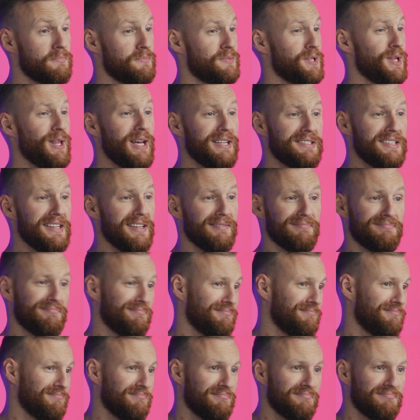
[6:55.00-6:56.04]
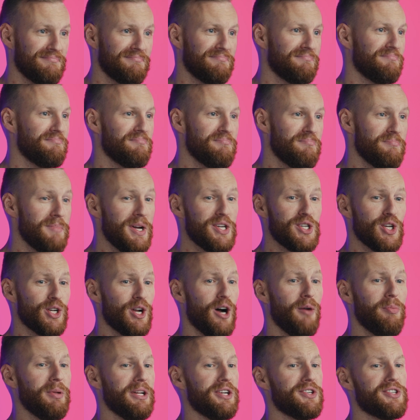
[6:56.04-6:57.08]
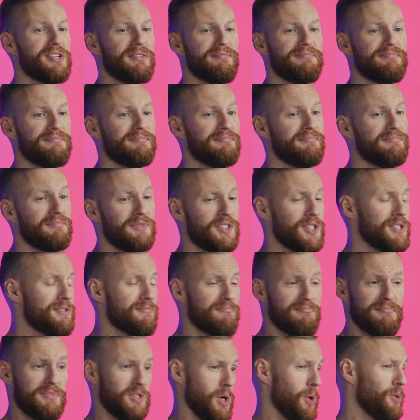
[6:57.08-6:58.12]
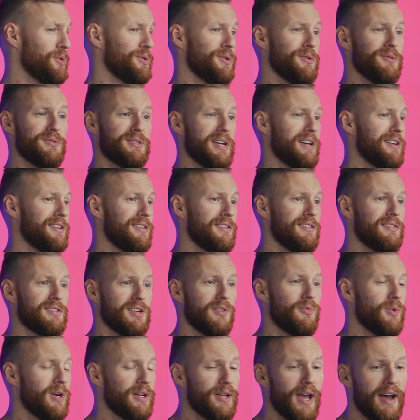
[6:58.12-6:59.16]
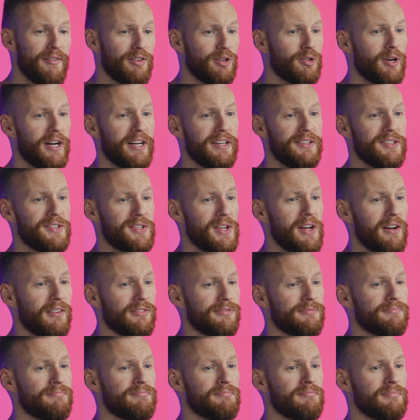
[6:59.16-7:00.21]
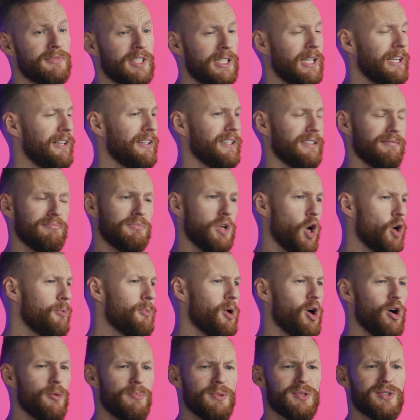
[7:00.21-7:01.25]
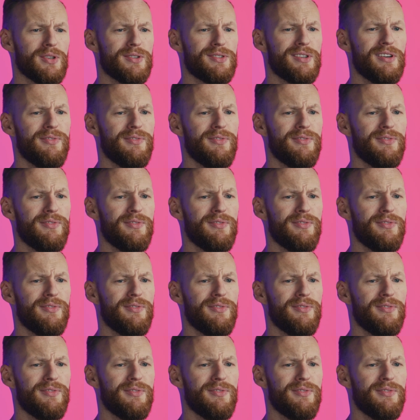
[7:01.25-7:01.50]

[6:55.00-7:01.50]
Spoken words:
So that's it. Mission accomplished. Just don't use any software you haven't created yourself. Clearly, no more open source